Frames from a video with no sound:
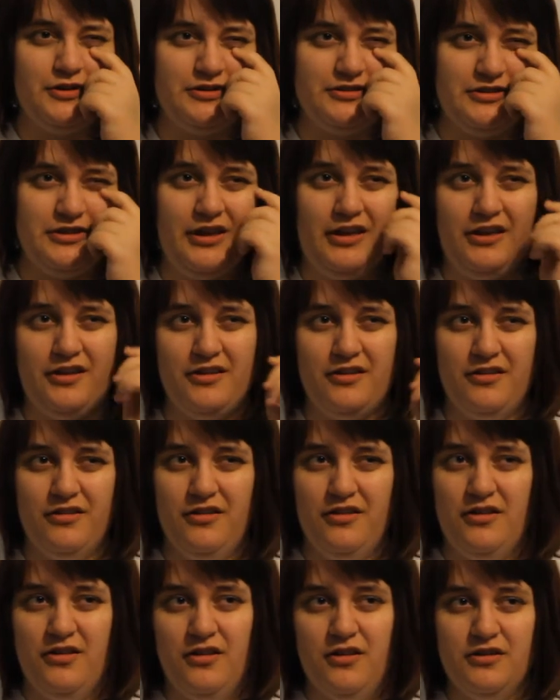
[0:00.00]
where it's like
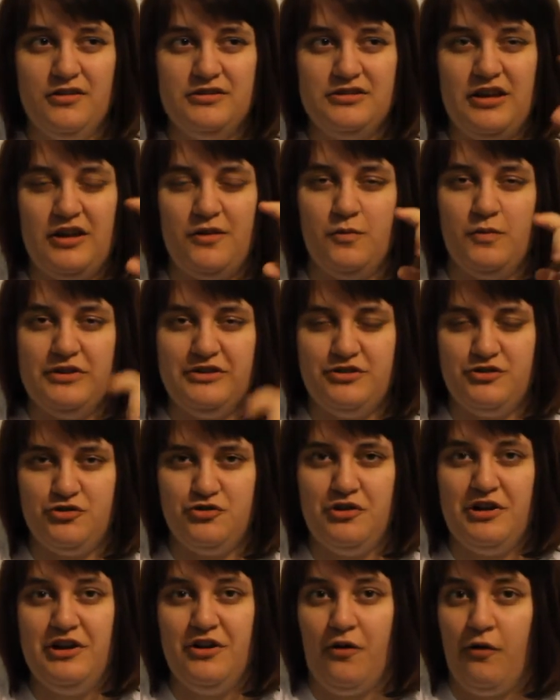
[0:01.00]
saying what
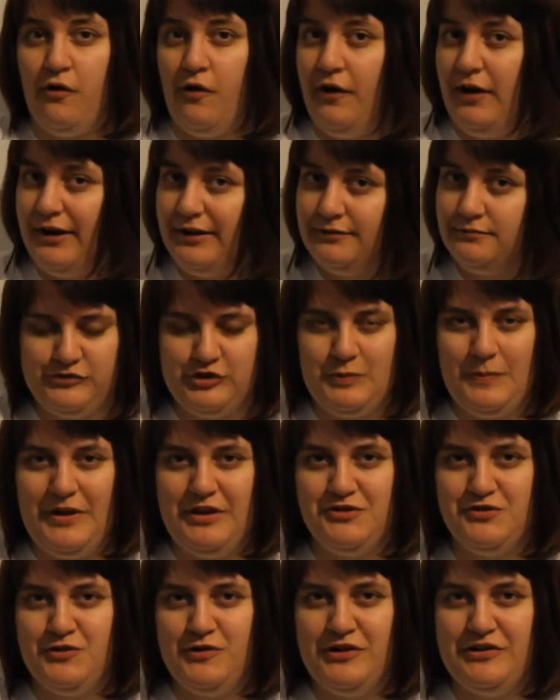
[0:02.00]
street you're on. To
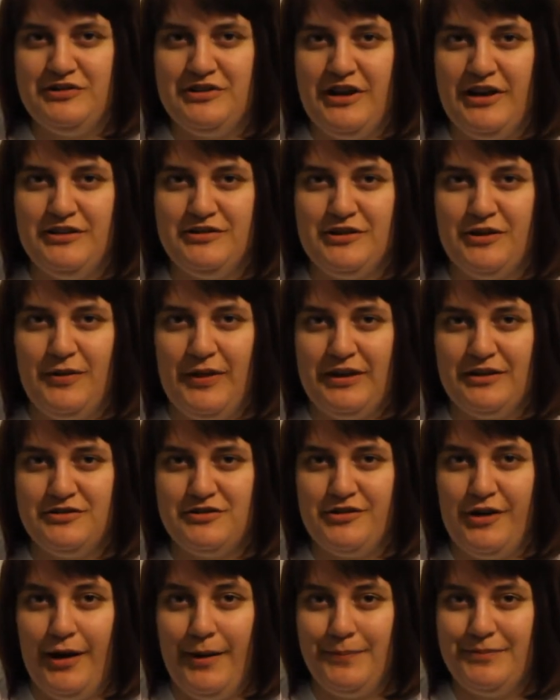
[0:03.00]
me, street signs are like
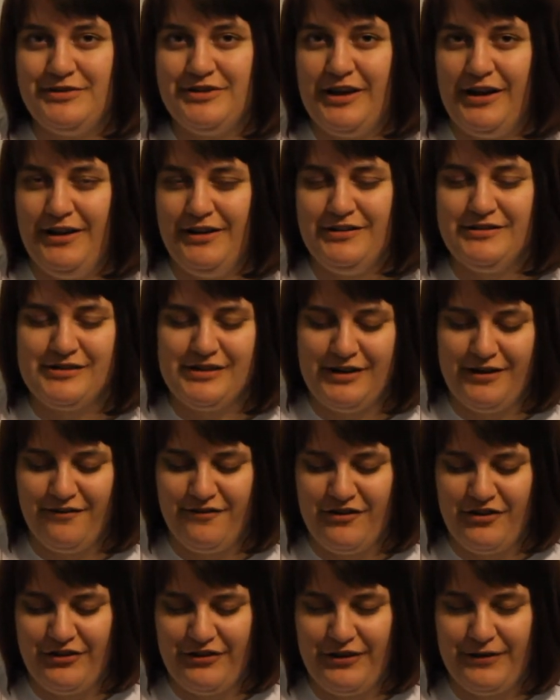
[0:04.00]
stop signs and
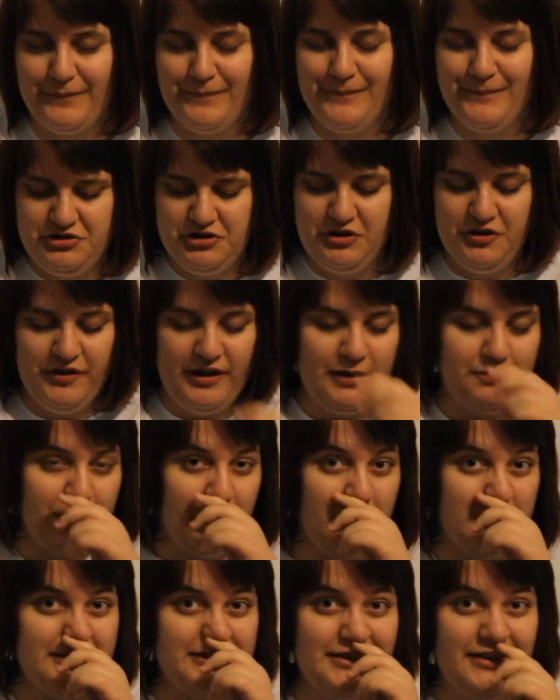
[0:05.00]
everything. Do you like
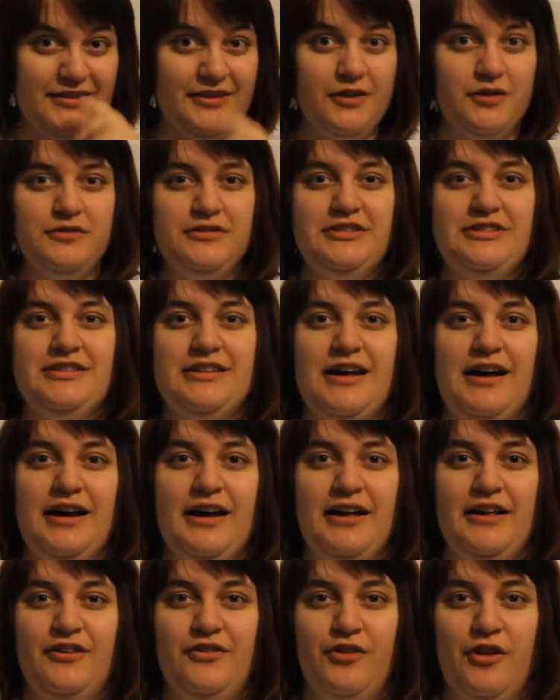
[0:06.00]
post-it notes?
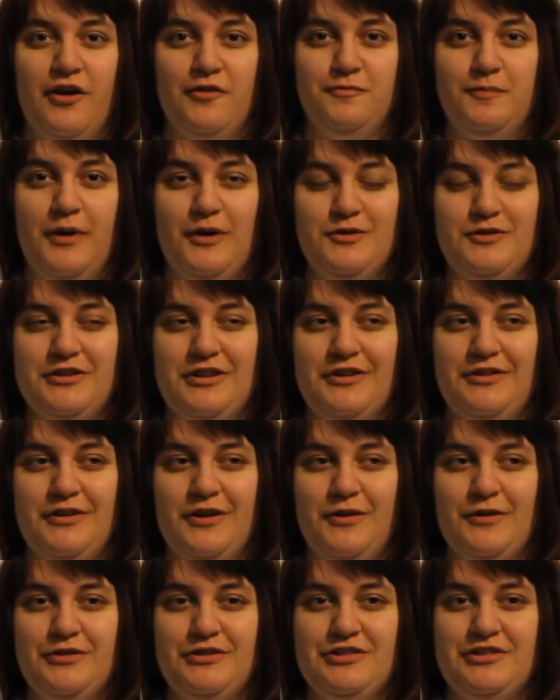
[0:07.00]
I love post-it
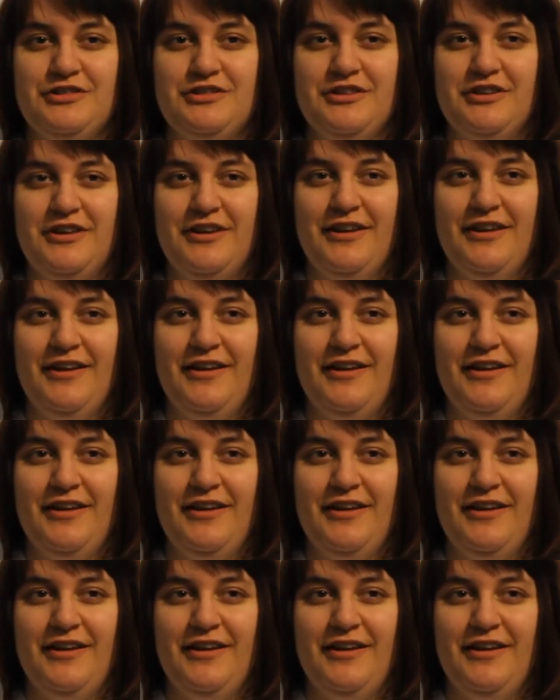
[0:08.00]
notes.